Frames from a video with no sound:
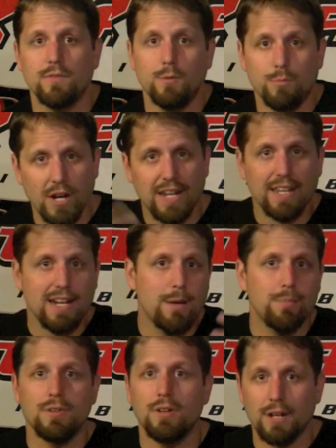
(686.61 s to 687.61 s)
If you break it
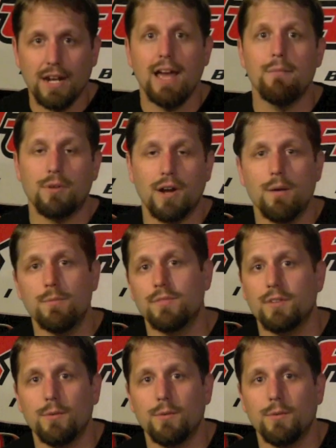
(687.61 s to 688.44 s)
up, you're going to have problems.